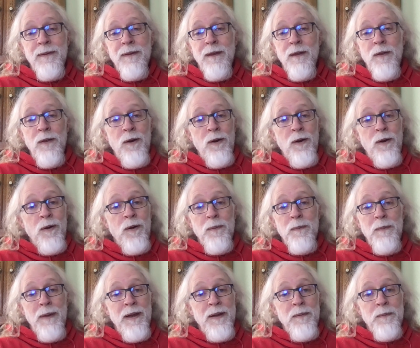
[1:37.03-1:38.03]
the whole
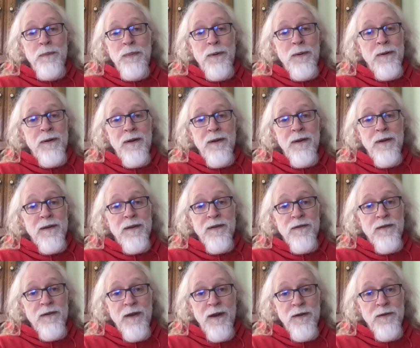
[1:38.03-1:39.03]
main point of the
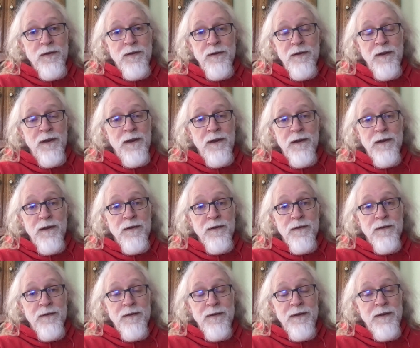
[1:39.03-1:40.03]
discussion
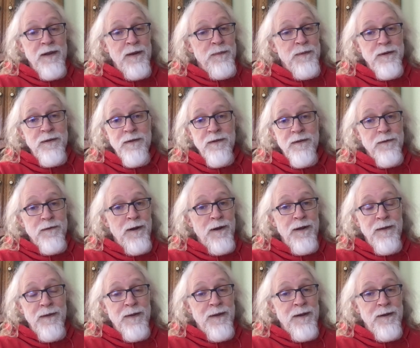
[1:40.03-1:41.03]
is
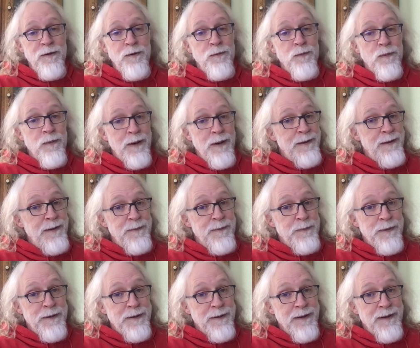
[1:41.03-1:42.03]
demonstrate that you read the
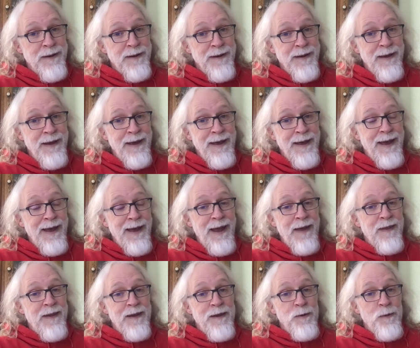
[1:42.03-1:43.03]
book
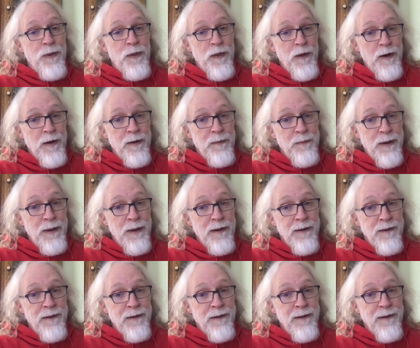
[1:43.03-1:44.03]
and that you thought about
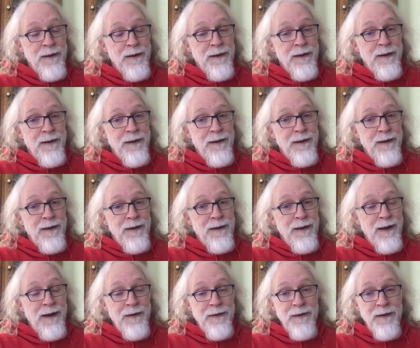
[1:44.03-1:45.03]
it,
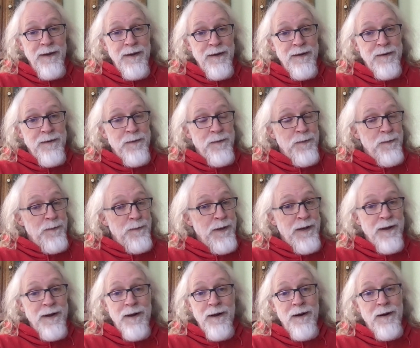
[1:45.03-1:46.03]
and then we
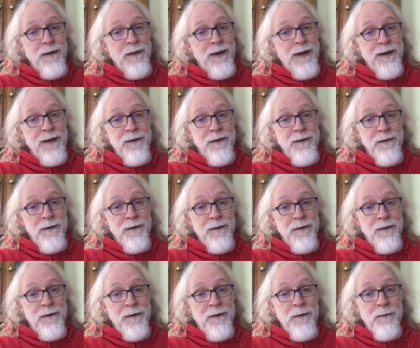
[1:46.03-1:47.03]
can call that
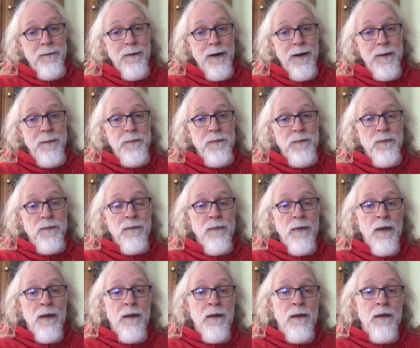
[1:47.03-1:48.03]
good, right?
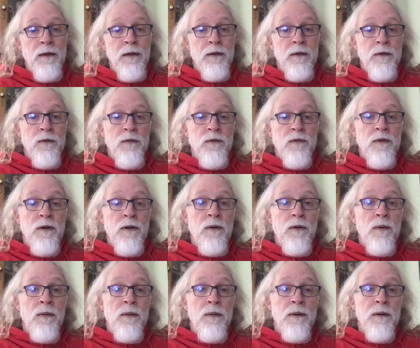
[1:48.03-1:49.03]

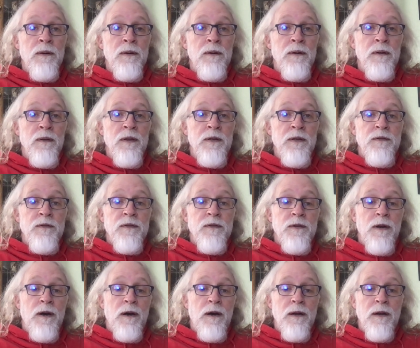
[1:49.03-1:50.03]
So let's
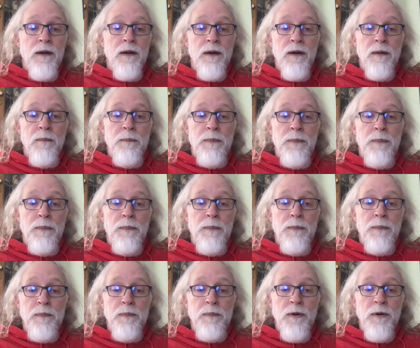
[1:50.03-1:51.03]
talk about the
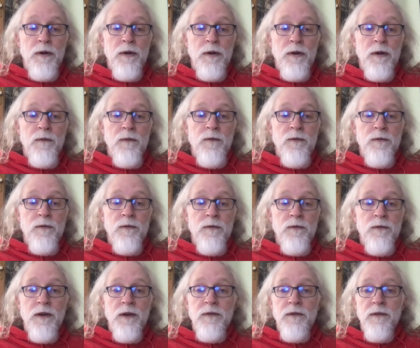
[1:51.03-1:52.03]
book for
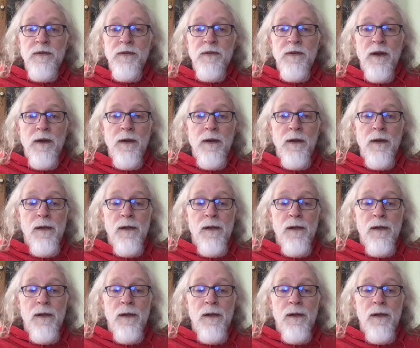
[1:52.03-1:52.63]
just a second.